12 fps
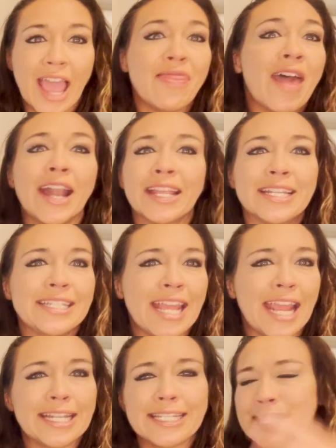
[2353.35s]
And that
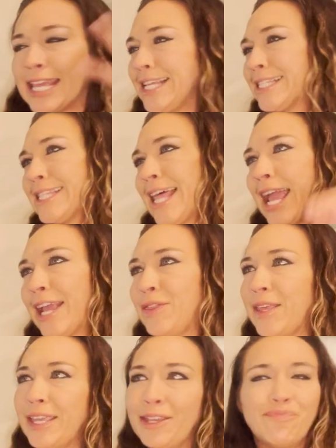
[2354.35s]
contains things
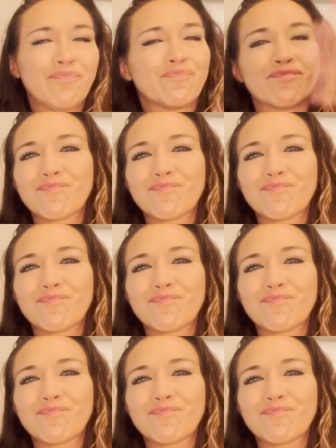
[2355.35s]
like the